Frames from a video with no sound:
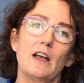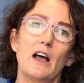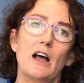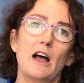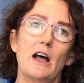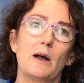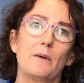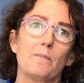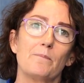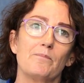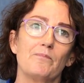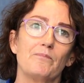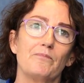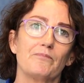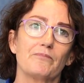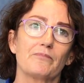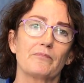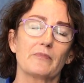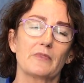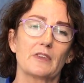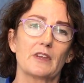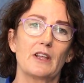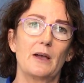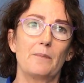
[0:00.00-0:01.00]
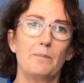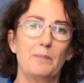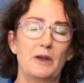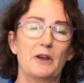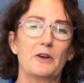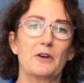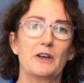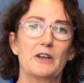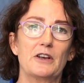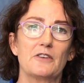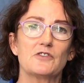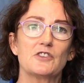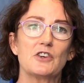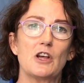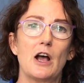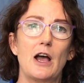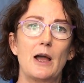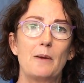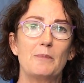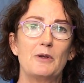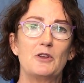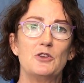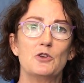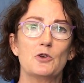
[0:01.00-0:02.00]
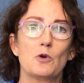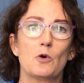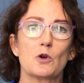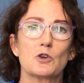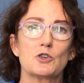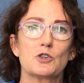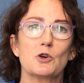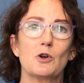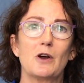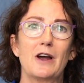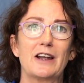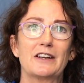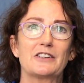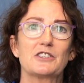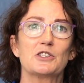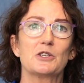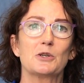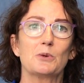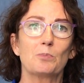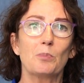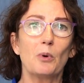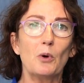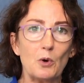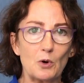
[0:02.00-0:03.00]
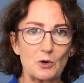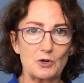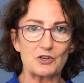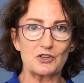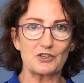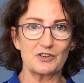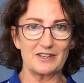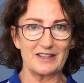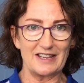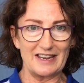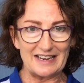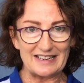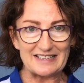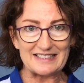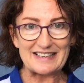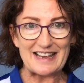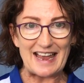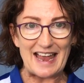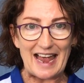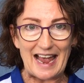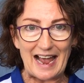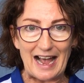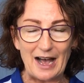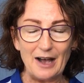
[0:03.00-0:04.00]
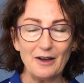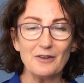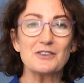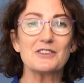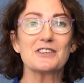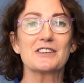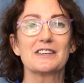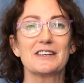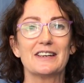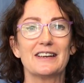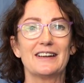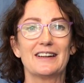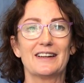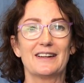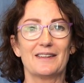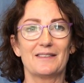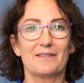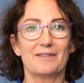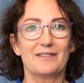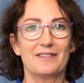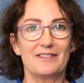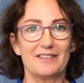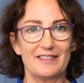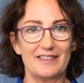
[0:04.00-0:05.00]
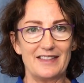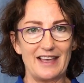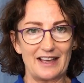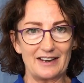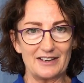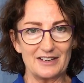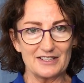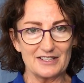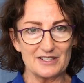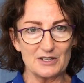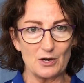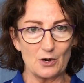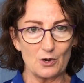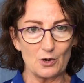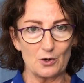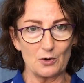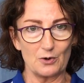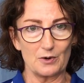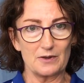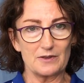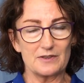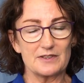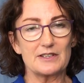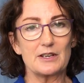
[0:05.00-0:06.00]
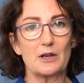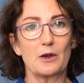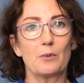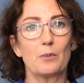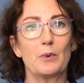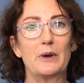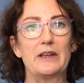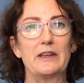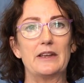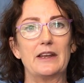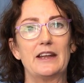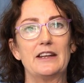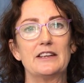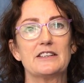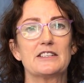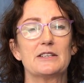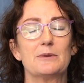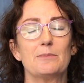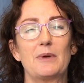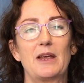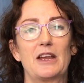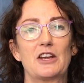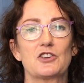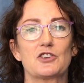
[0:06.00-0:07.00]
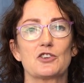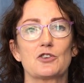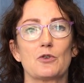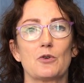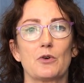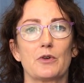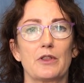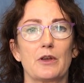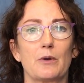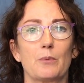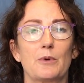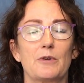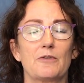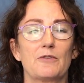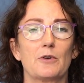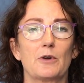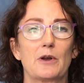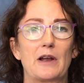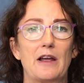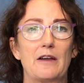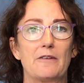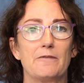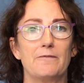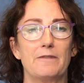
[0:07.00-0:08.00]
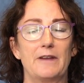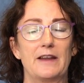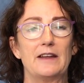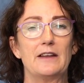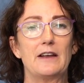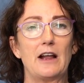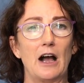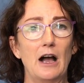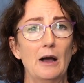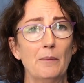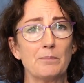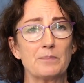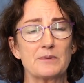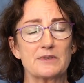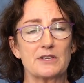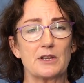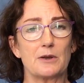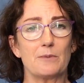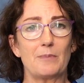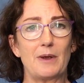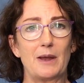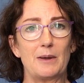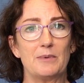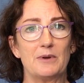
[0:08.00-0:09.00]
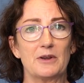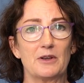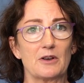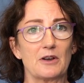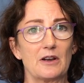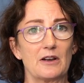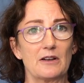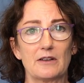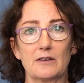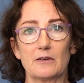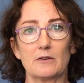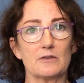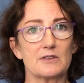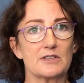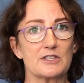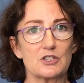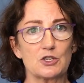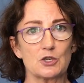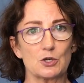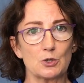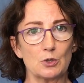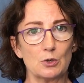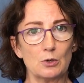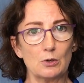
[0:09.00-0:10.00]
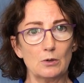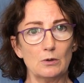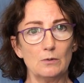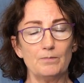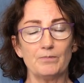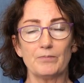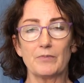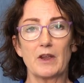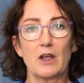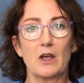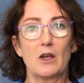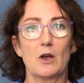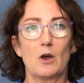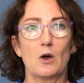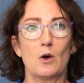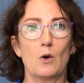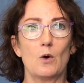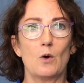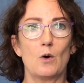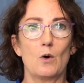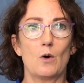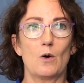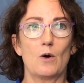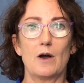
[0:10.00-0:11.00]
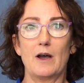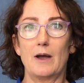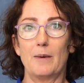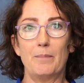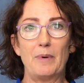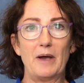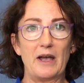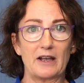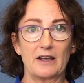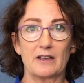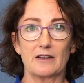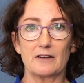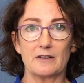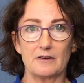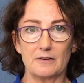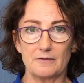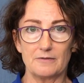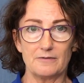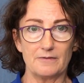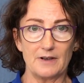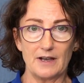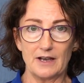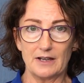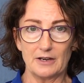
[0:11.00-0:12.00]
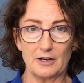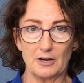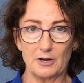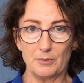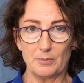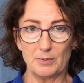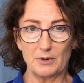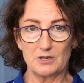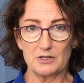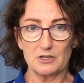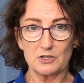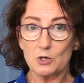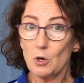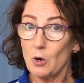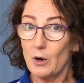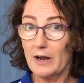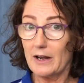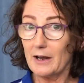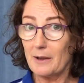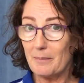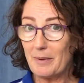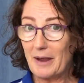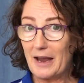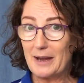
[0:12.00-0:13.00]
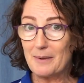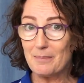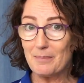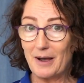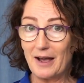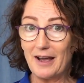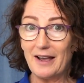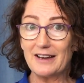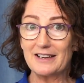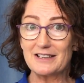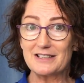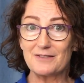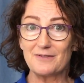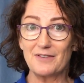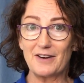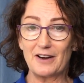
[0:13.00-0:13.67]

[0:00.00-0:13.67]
a period of time and you're trying to push things out, that is not good. So we need to make sure that we've got our feet up, so maybe on a little stool, or a packet of unopened toilet paper is